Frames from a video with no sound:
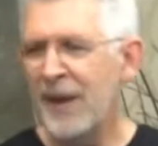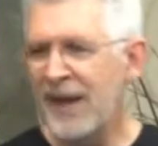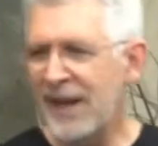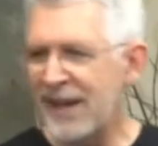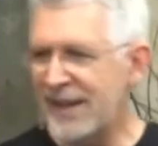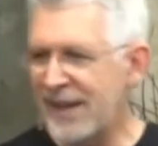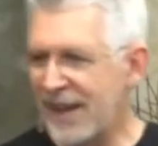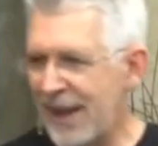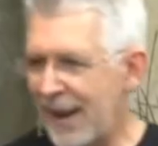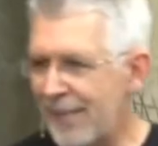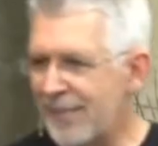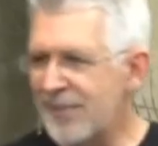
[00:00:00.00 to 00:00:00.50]

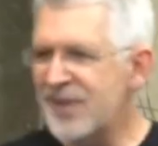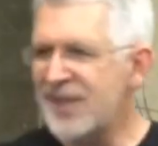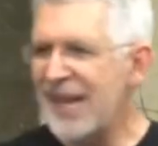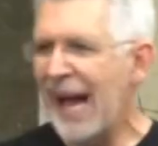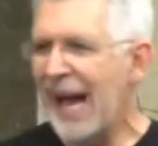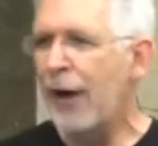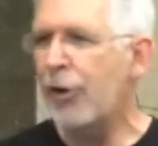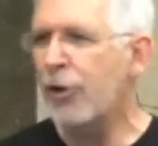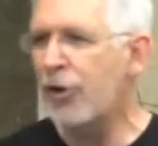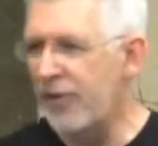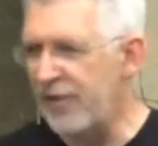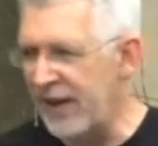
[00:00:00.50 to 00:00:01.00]
It comes
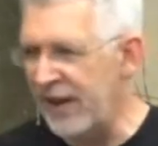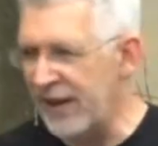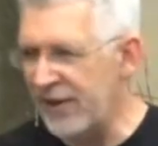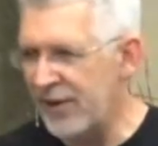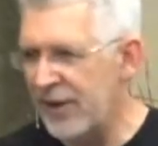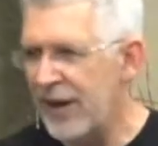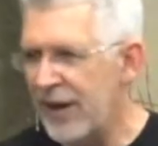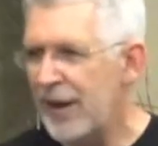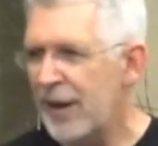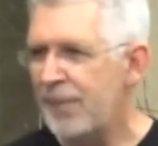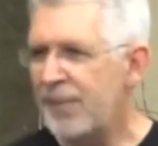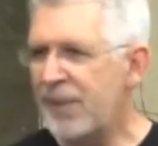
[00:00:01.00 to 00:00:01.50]
out of
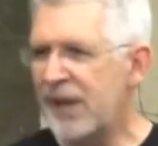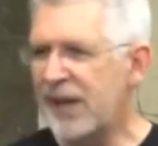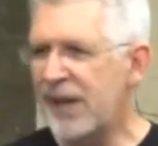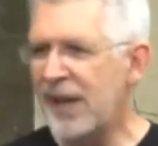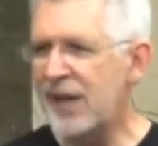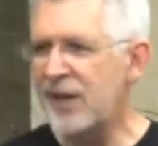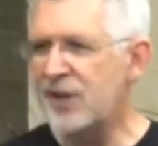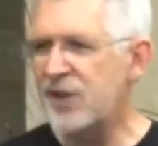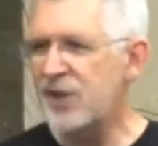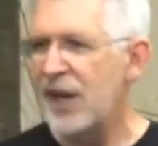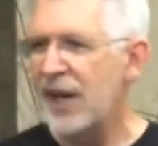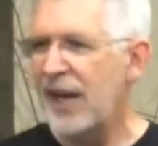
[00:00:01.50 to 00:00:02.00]
it
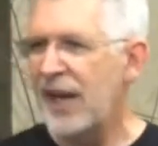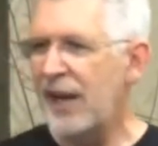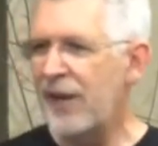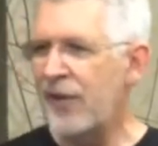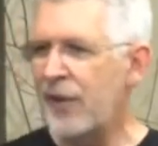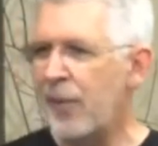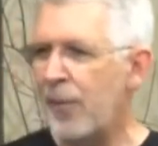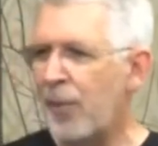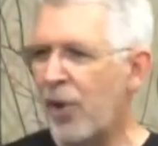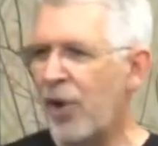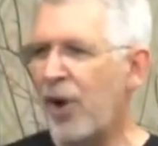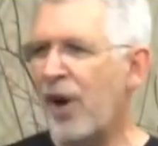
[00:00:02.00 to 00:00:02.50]
because
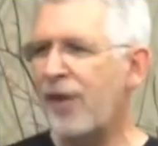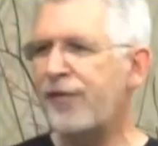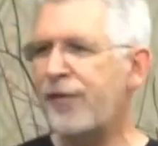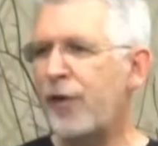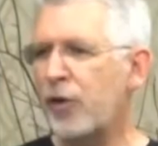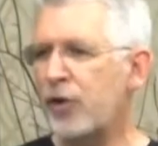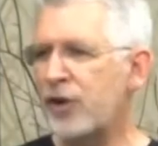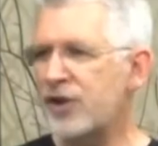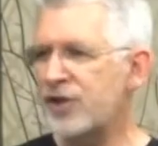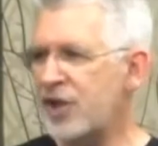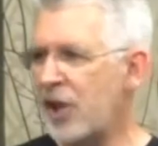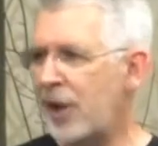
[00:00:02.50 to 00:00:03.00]
the more I
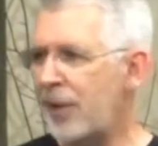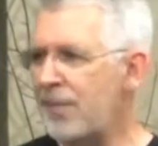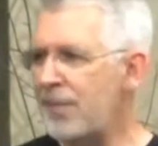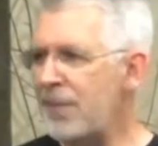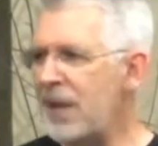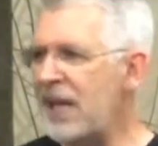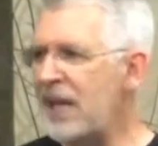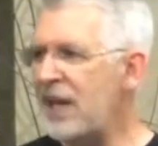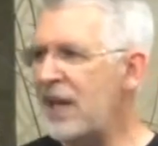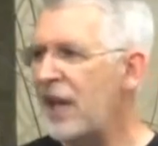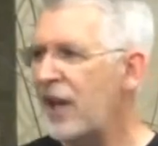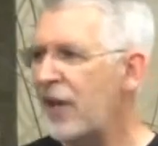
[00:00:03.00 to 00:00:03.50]
focus on
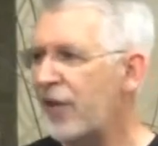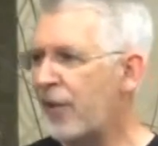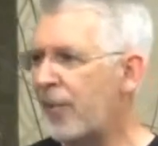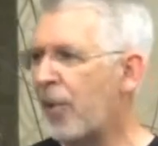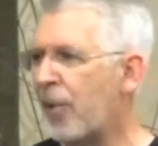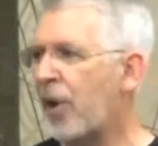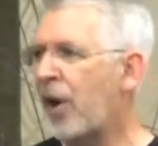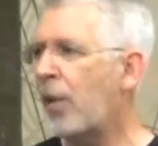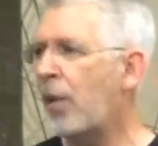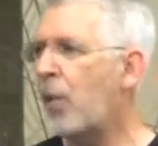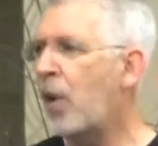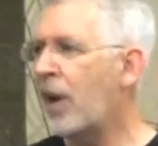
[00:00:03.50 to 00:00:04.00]
me, the
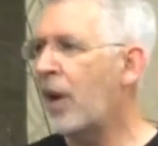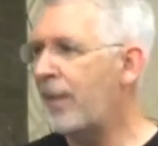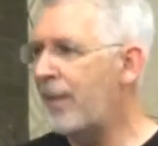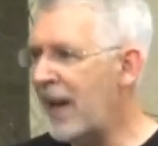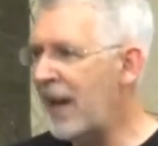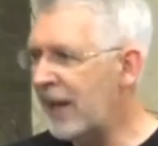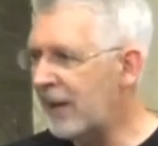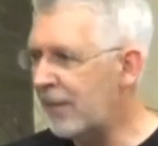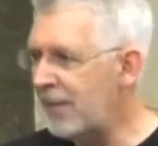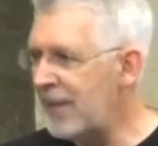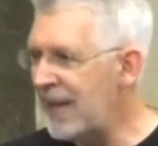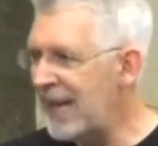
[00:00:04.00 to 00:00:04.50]
more I want to
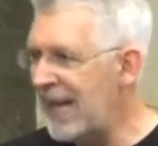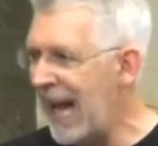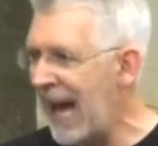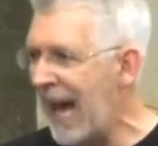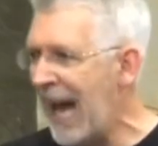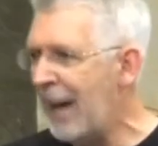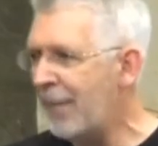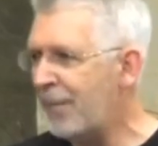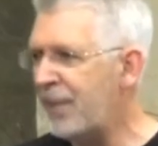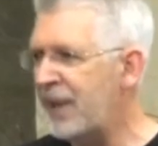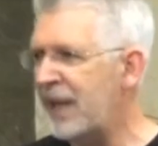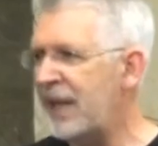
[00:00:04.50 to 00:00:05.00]
make me
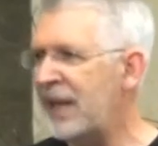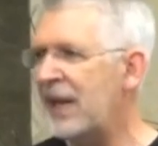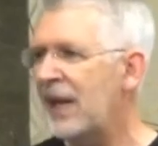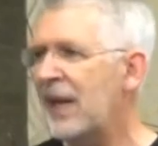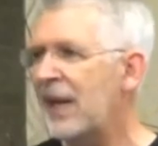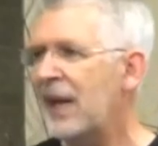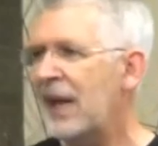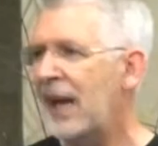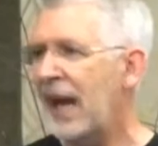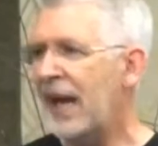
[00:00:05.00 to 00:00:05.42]
happy.